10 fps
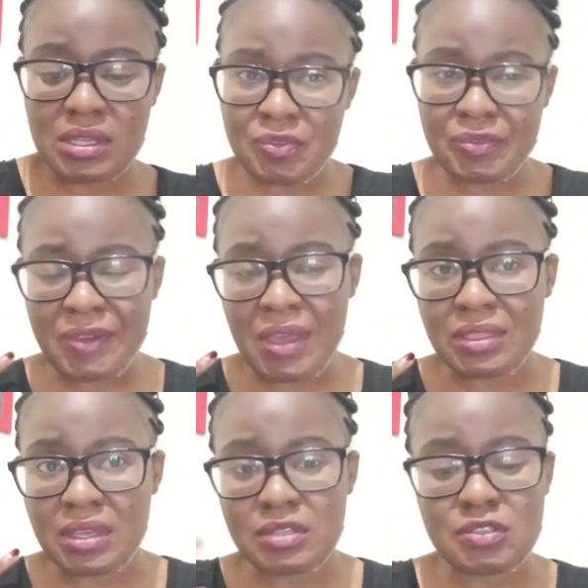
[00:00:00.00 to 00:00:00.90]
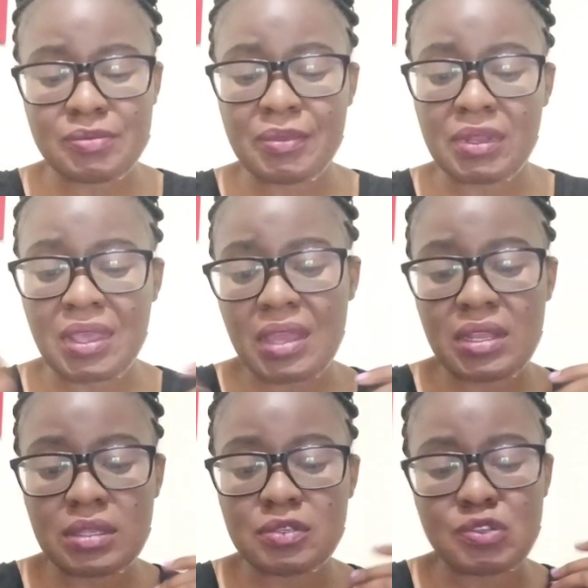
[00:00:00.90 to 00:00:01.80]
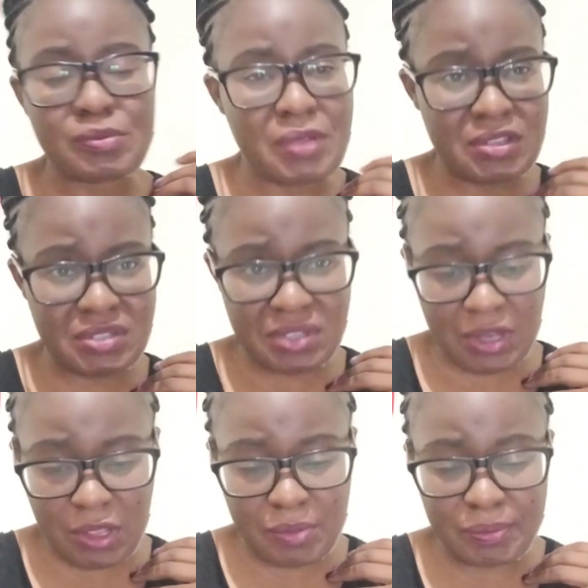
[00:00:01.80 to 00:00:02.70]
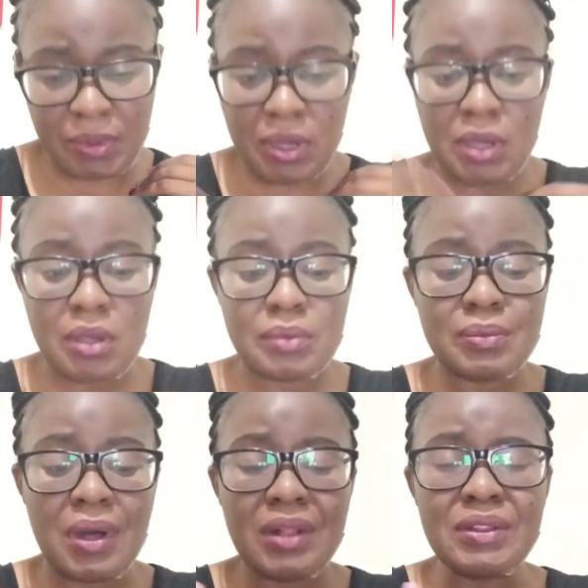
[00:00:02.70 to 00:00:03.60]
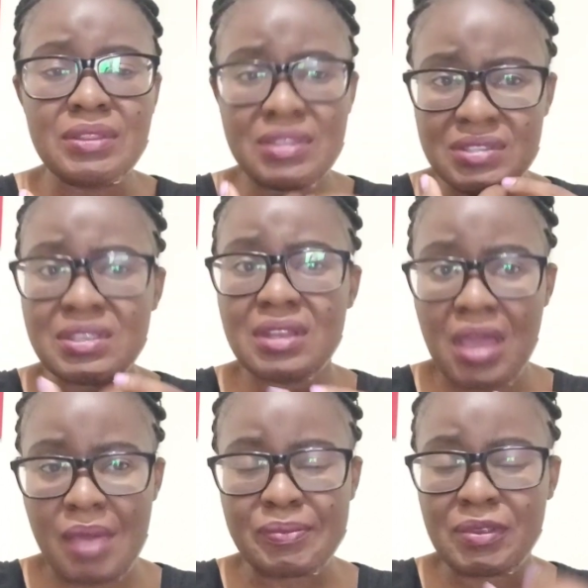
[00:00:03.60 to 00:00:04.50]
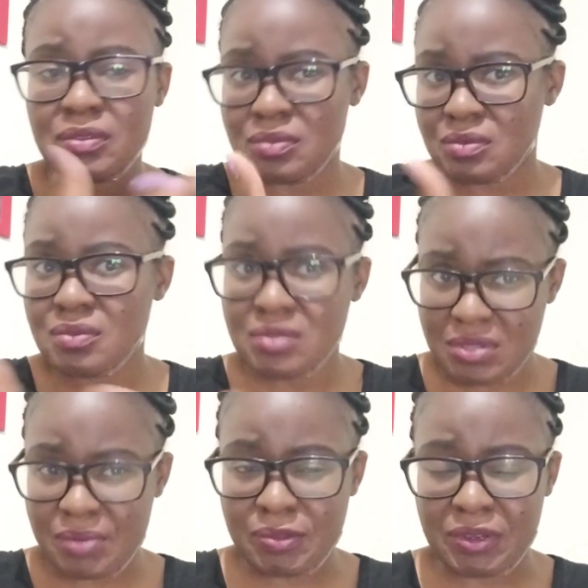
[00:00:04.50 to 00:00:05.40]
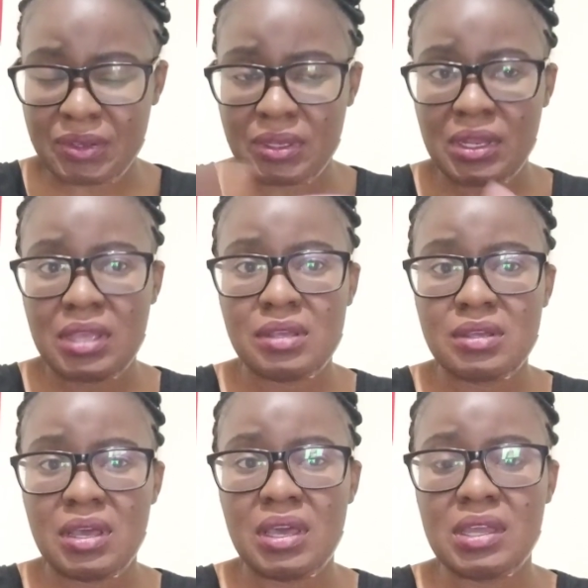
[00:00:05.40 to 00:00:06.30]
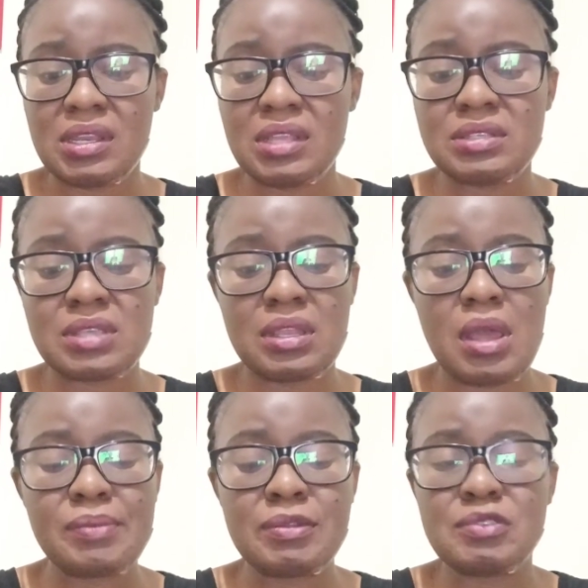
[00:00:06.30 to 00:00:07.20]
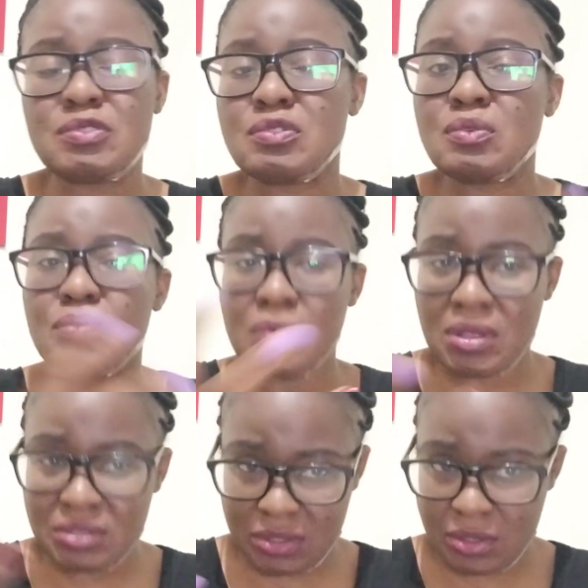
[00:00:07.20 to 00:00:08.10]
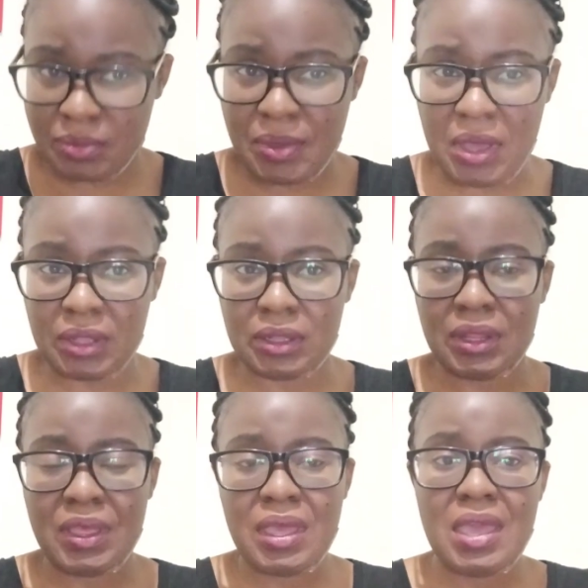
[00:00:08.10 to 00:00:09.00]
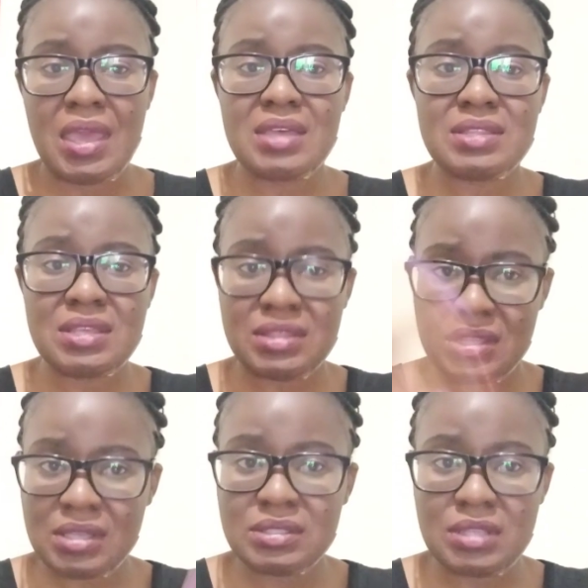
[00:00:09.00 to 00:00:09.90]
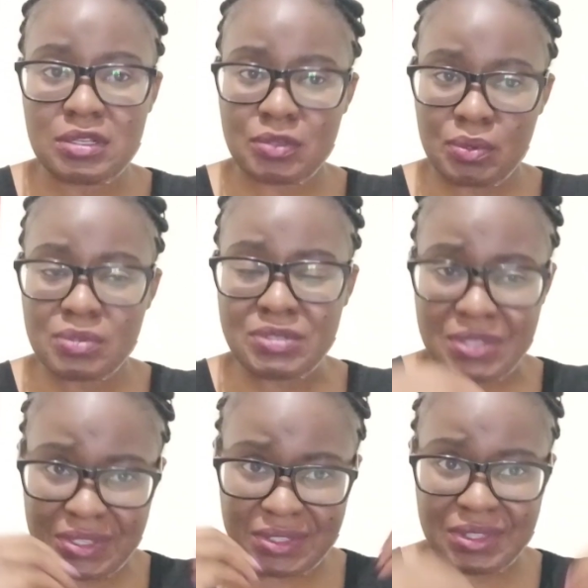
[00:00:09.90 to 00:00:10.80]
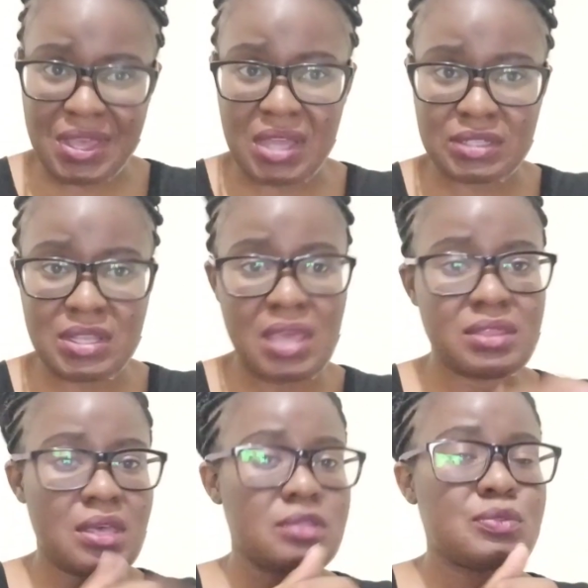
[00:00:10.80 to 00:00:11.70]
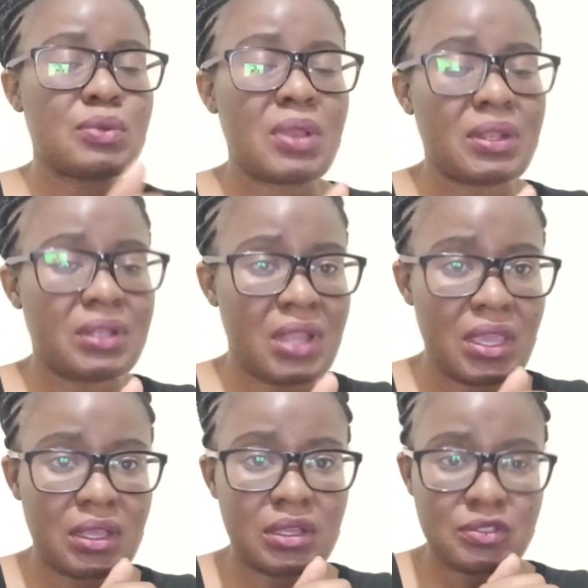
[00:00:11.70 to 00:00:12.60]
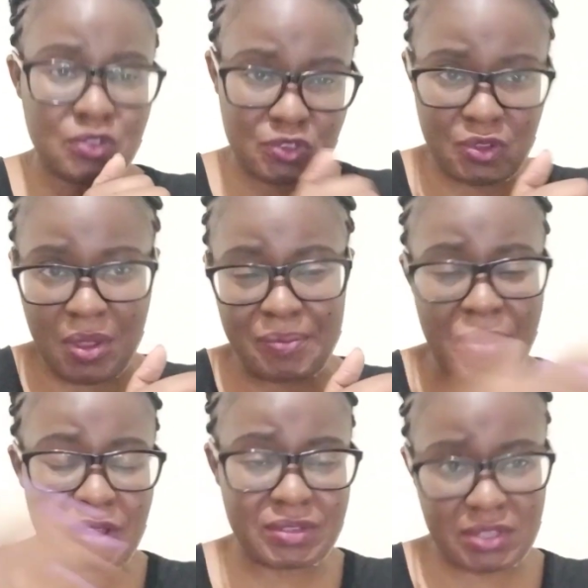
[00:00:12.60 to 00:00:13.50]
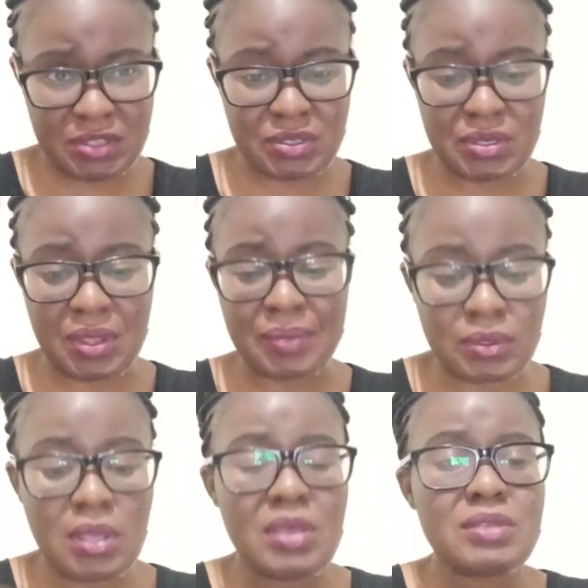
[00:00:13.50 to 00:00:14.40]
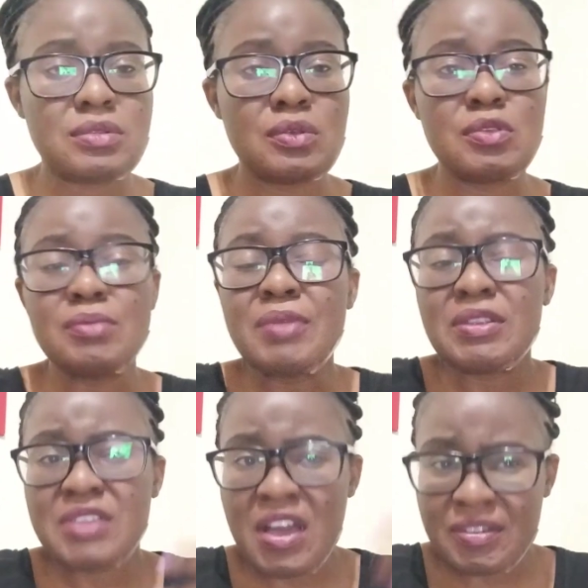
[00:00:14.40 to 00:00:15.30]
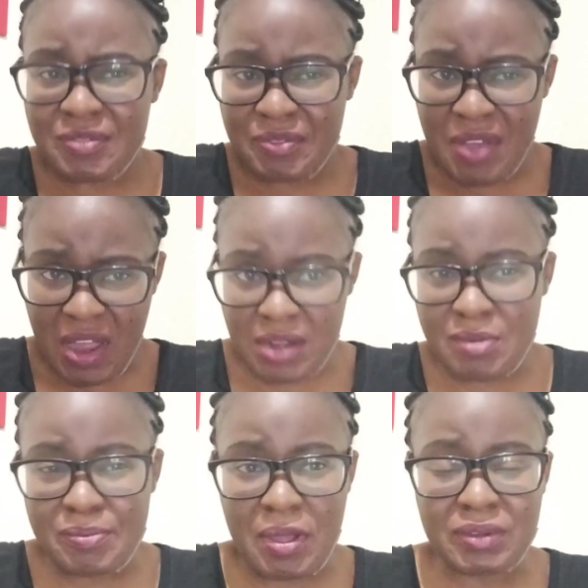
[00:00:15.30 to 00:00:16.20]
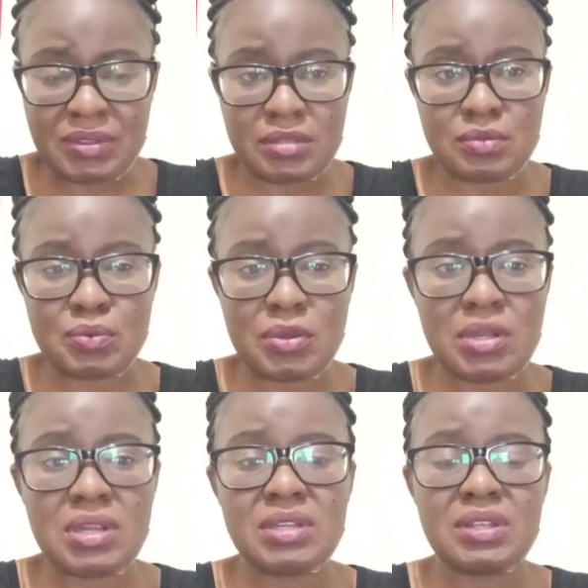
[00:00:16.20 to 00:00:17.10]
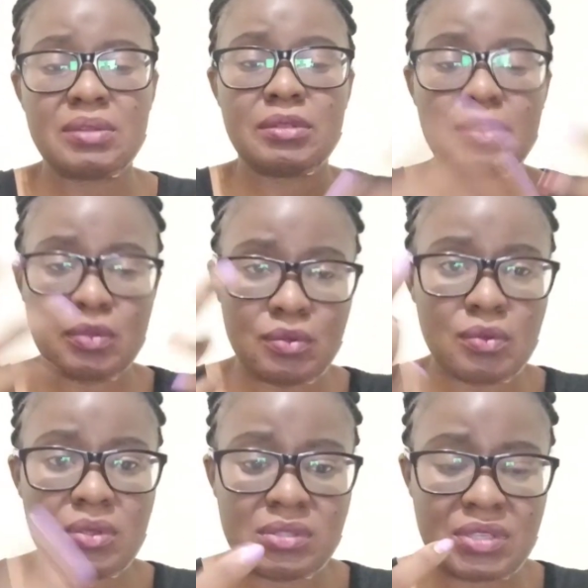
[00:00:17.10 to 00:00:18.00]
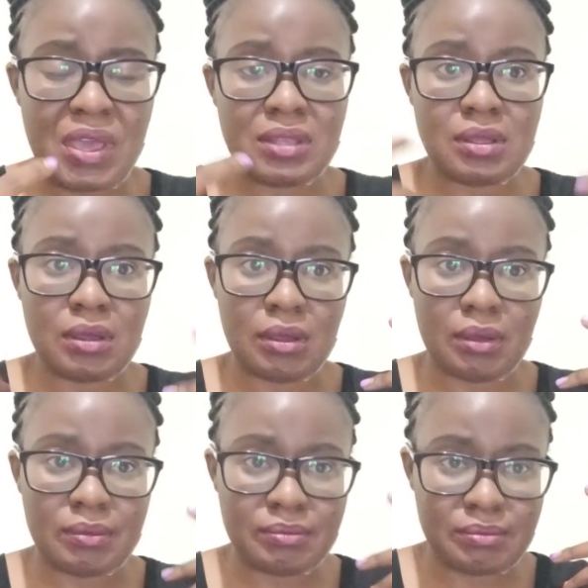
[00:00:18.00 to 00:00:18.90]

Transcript: find that you've been getting too much sleep. Well, this can happen to someone and it can happen to you once in a while, and there are things that causes that, and that's what I'd like to talk about today. So you might have heard about this word and it's kind of